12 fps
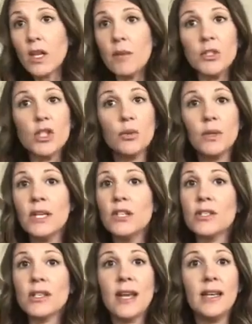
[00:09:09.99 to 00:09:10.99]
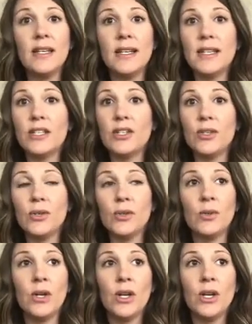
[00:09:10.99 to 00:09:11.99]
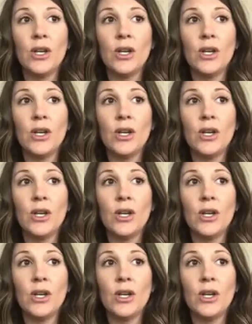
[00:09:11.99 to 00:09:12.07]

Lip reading: But you really just kind of need to